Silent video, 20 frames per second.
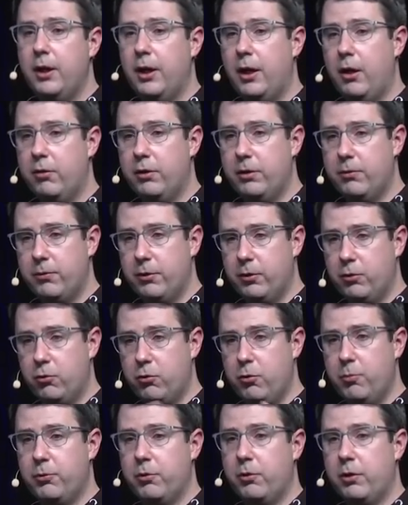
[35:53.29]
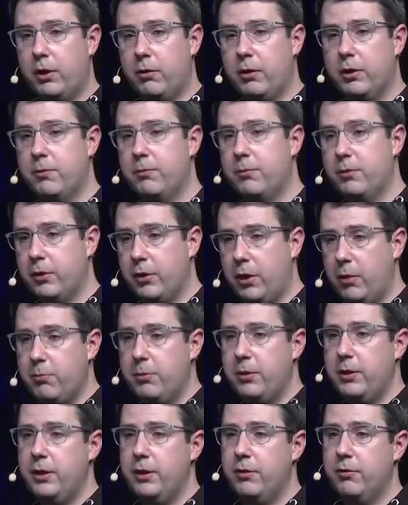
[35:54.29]
how different groups or how different
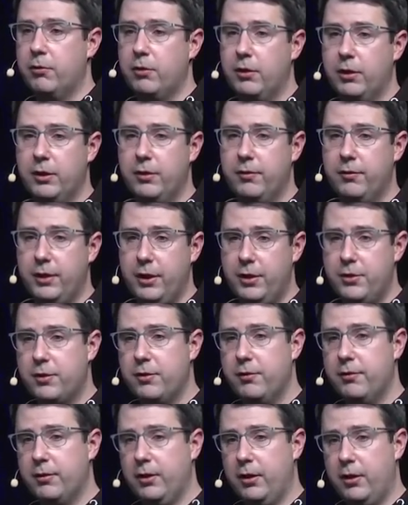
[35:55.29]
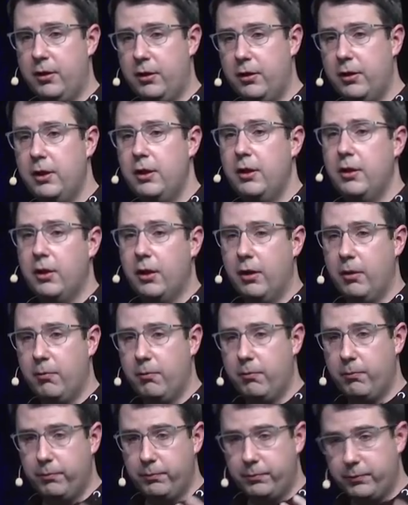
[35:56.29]
companies or organizations are
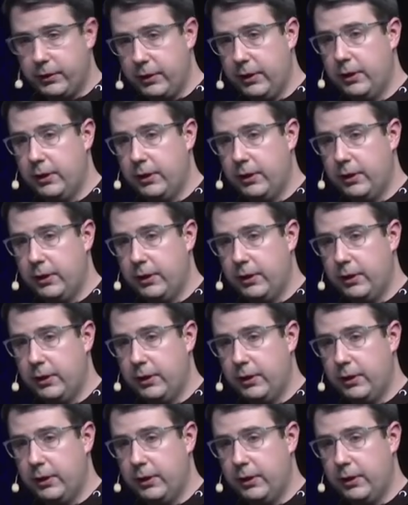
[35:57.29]
um,